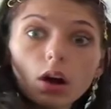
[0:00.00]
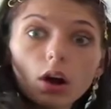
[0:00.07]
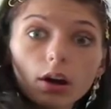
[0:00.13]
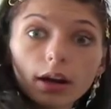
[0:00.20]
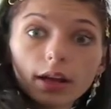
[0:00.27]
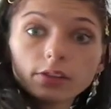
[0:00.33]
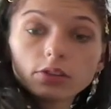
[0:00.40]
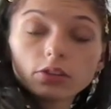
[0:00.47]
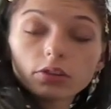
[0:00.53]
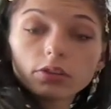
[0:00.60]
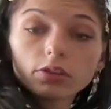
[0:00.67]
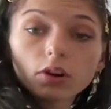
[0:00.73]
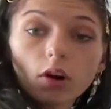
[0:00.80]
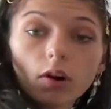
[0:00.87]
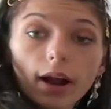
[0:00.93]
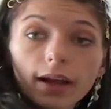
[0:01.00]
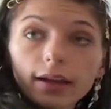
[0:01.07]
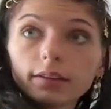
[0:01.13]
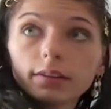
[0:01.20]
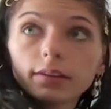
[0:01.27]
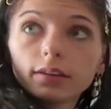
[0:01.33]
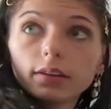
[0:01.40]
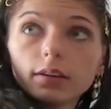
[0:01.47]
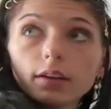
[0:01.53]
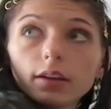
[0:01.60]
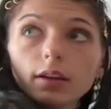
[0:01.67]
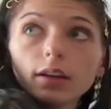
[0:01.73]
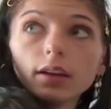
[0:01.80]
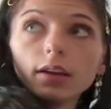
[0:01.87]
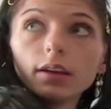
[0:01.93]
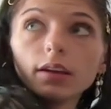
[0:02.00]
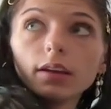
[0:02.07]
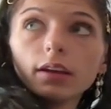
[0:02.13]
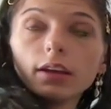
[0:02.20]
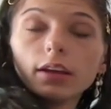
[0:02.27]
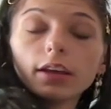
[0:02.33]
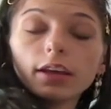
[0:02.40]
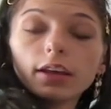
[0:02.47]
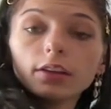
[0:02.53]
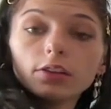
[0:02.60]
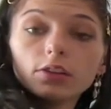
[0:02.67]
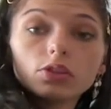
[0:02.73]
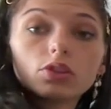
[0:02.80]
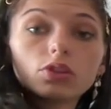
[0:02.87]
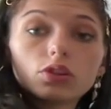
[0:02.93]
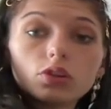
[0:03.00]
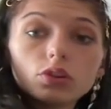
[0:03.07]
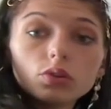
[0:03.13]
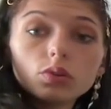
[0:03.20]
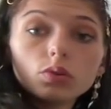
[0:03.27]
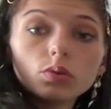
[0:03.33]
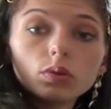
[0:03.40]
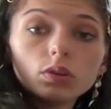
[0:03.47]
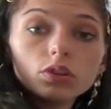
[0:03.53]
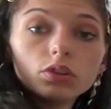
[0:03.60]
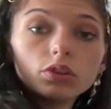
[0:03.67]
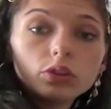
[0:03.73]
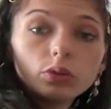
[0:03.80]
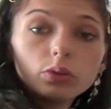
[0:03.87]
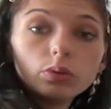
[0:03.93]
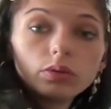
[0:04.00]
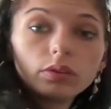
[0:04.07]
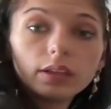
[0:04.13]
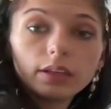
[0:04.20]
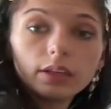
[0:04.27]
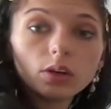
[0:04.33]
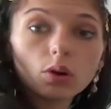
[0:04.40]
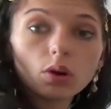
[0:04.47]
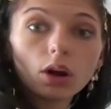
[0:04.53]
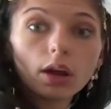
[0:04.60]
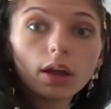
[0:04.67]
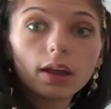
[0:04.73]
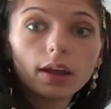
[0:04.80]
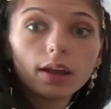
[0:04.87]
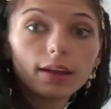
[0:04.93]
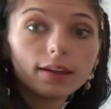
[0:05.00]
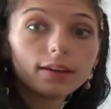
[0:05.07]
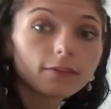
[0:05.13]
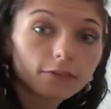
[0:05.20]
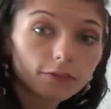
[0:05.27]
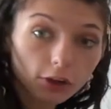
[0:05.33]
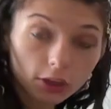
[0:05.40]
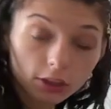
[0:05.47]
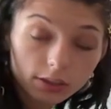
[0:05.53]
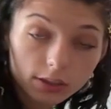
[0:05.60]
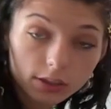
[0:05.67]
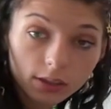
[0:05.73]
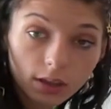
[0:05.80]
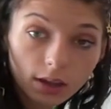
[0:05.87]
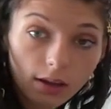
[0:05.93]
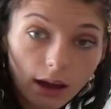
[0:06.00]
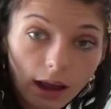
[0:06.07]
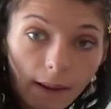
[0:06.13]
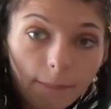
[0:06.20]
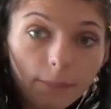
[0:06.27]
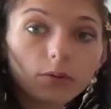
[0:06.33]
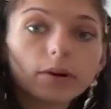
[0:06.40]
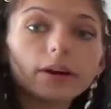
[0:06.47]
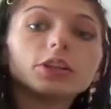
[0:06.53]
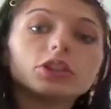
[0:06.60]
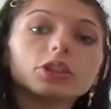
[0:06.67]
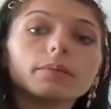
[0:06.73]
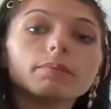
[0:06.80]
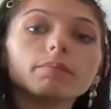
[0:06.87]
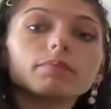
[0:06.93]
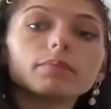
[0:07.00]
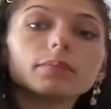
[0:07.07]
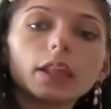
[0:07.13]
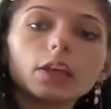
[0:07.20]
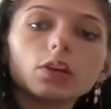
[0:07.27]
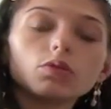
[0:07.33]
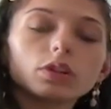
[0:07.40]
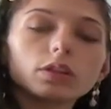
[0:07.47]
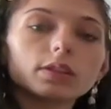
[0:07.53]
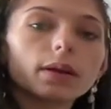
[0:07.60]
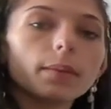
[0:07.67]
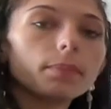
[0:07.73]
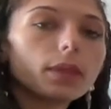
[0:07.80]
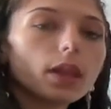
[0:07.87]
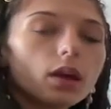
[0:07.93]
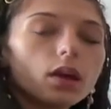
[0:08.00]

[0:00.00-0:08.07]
our answer is correct is to do the inverse operation that you just did.